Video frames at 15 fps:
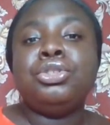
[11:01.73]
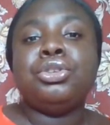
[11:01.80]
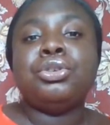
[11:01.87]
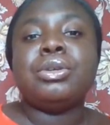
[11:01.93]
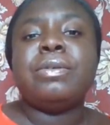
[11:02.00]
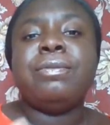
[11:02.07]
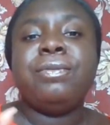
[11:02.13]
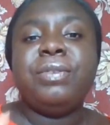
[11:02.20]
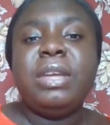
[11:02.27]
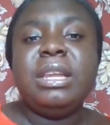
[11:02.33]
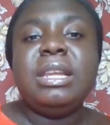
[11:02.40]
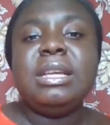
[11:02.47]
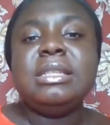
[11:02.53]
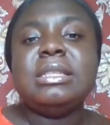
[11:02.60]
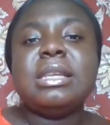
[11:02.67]
your
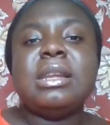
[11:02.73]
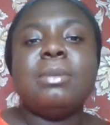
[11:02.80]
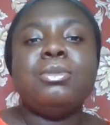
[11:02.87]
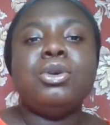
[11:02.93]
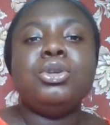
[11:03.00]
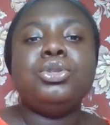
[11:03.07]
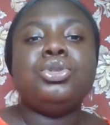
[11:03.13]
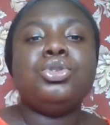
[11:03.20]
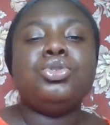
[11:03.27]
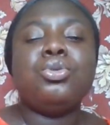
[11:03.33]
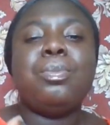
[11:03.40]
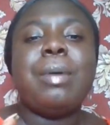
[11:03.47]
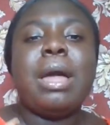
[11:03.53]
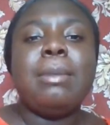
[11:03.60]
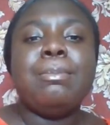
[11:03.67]
feelings and I'm going to
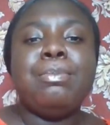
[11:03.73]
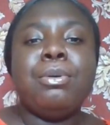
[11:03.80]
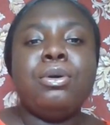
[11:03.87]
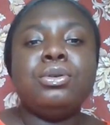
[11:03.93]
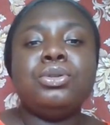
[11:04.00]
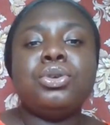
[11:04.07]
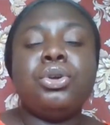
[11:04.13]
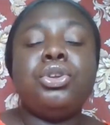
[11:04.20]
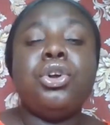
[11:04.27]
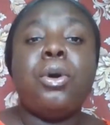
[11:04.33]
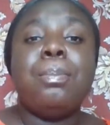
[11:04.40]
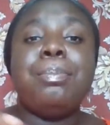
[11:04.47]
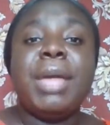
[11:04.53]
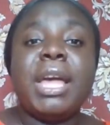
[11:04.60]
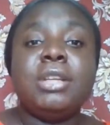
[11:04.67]
superimpose on your
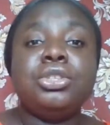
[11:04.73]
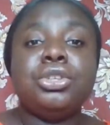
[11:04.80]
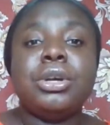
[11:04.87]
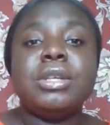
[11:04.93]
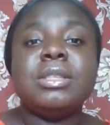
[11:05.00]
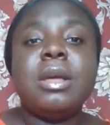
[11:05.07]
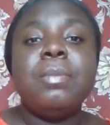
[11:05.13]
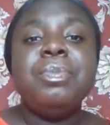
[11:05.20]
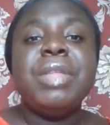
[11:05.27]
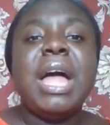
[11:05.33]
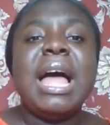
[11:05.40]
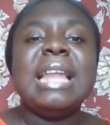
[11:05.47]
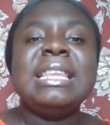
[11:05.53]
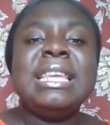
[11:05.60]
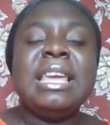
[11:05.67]
pictures
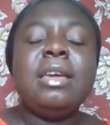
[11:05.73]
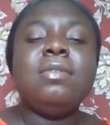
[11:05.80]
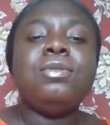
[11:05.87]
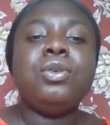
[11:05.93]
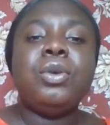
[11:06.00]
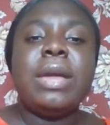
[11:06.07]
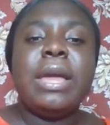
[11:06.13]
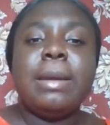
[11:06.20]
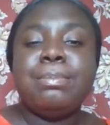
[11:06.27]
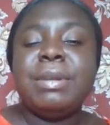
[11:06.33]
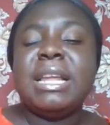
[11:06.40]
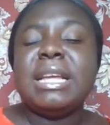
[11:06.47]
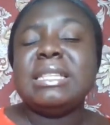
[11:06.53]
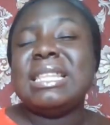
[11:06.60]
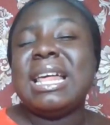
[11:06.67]
and give you a
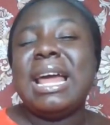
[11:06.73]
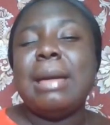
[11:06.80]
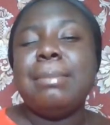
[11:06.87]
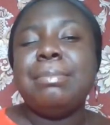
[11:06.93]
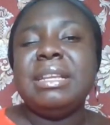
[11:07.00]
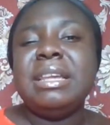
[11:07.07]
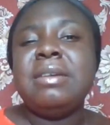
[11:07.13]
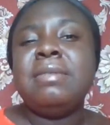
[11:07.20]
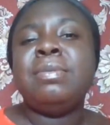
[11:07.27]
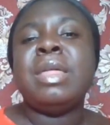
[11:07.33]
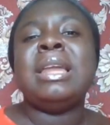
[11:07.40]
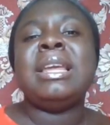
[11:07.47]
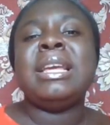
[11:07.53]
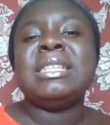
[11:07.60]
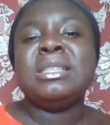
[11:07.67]
place that I believe believe
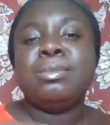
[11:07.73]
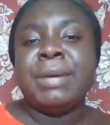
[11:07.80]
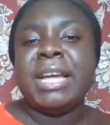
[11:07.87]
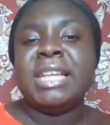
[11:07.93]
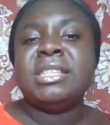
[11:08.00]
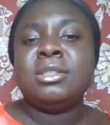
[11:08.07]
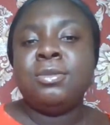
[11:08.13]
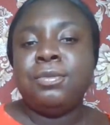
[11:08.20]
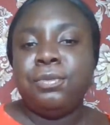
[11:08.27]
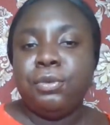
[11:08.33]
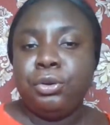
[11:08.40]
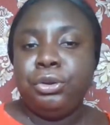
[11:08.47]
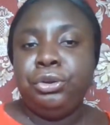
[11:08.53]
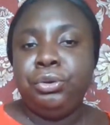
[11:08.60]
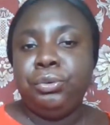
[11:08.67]
that is best
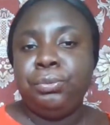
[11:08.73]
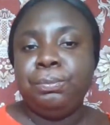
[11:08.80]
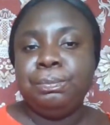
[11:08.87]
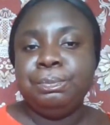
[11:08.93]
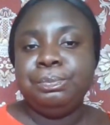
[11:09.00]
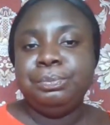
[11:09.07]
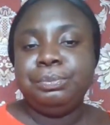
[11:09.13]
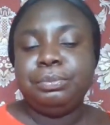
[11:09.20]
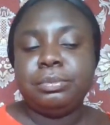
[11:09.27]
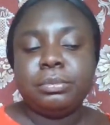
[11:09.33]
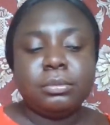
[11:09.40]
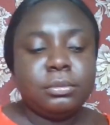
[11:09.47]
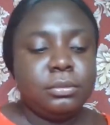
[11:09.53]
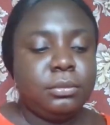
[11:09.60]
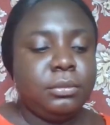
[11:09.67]
for you.
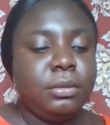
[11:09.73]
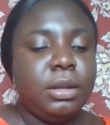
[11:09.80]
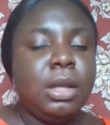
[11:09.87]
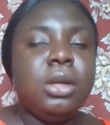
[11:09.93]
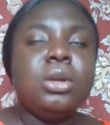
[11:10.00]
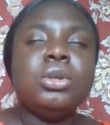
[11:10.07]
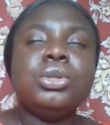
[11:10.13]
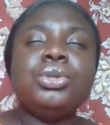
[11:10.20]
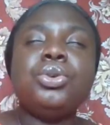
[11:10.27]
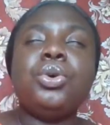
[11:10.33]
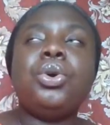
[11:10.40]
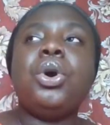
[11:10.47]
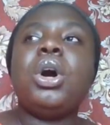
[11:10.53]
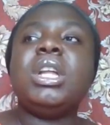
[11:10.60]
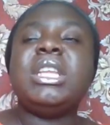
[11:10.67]
So
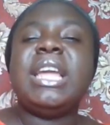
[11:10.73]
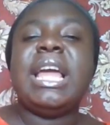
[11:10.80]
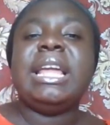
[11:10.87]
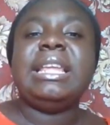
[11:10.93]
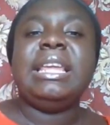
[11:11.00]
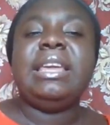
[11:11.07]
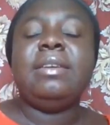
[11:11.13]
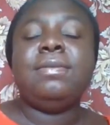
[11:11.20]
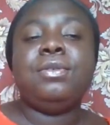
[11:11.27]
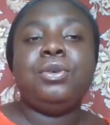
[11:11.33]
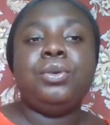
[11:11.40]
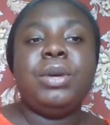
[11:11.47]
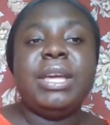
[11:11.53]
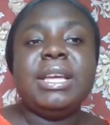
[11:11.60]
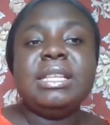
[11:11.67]
God can give
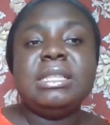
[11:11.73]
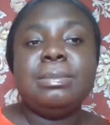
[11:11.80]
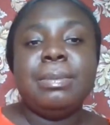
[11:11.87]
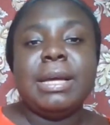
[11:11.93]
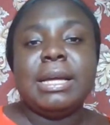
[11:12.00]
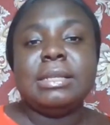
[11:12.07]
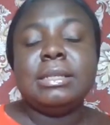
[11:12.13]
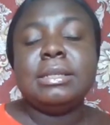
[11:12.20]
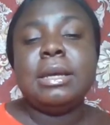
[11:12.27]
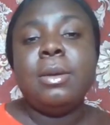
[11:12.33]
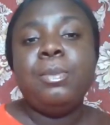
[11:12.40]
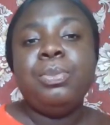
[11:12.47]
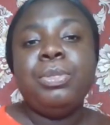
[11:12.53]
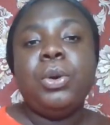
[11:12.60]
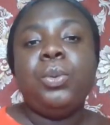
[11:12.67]
you his best
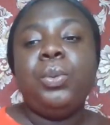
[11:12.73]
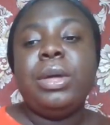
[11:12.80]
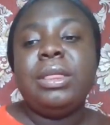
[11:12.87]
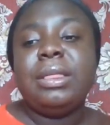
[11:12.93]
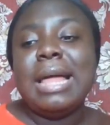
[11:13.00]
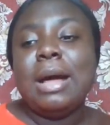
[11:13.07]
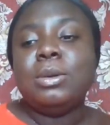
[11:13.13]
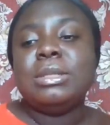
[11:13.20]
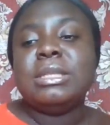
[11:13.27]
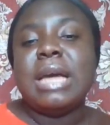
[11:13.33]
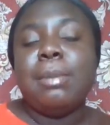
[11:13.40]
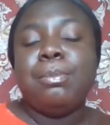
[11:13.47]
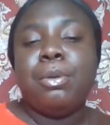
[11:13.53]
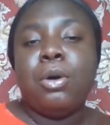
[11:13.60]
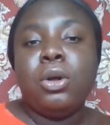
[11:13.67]
without
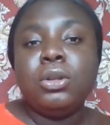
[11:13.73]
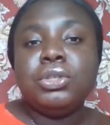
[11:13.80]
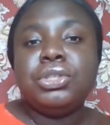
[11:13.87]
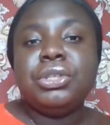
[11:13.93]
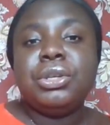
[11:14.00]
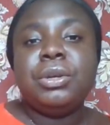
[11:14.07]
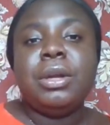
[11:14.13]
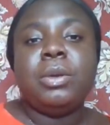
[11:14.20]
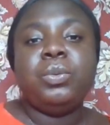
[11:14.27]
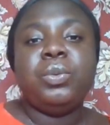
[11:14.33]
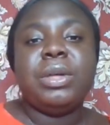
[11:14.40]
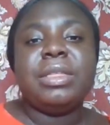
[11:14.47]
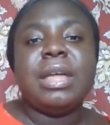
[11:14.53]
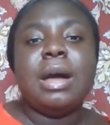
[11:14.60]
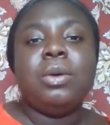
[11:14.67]
apology and
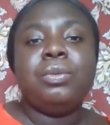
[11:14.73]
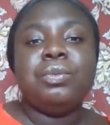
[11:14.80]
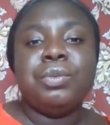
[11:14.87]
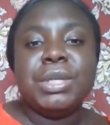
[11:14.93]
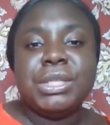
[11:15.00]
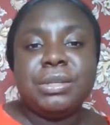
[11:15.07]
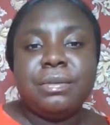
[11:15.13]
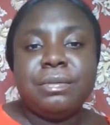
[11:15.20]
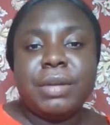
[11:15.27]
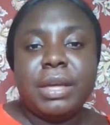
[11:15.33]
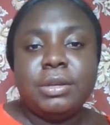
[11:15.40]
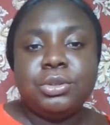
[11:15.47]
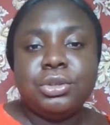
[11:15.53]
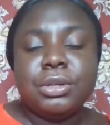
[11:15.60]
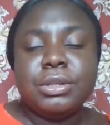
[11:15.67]
without
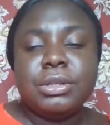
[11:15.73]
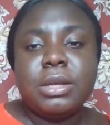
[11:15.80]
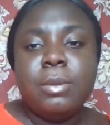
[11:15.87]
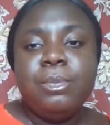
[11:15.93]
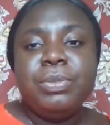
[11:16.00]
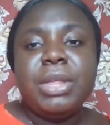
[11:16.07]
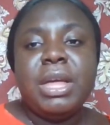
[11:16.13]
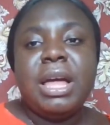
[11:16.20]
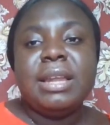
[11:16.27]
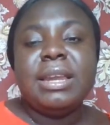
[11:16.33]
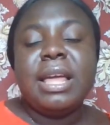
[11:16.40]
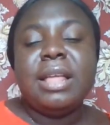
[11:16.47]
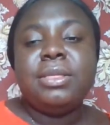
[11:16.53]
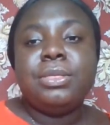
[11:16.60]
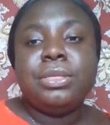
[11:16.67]
reservations. And
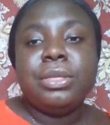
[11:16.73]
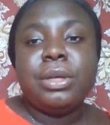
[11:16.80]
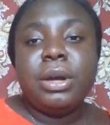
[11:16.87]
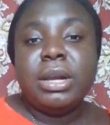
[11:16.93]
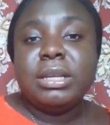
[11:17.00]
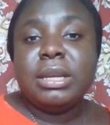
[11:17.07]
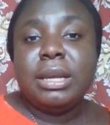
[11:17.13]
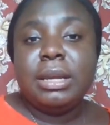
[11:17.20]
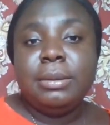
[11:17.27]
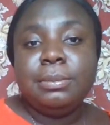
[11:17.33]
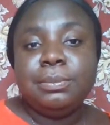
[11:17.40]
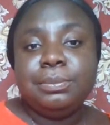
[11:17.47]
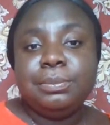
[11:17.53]
then thirdly,